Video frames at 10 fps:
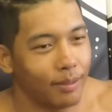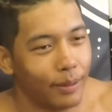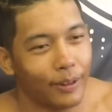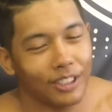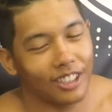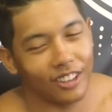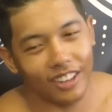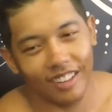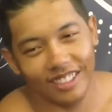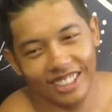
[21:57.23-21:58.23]
but we always talk
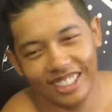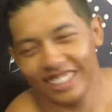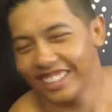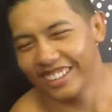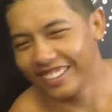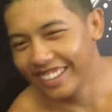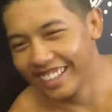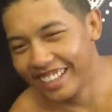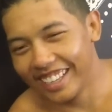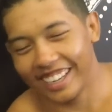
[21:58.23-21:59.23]
crap to each other, you know?
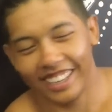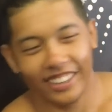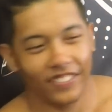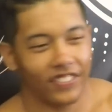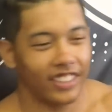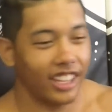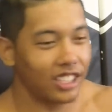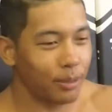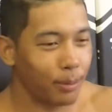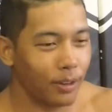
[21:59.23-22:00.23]
And they
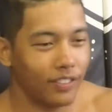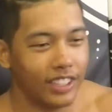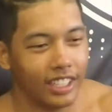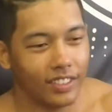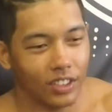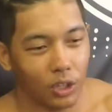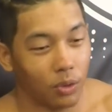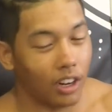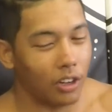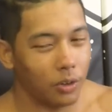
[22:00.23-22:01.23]
support me even though
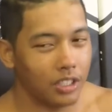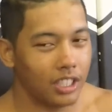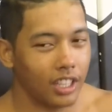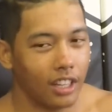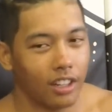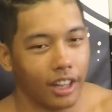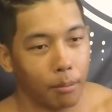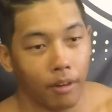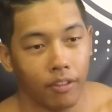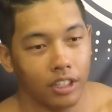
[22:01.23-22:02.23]
we're not always together. Like,
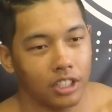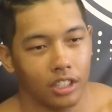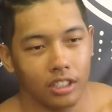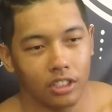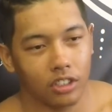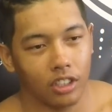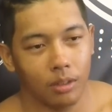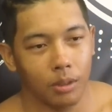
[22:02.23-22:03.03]
my friend Justin's trying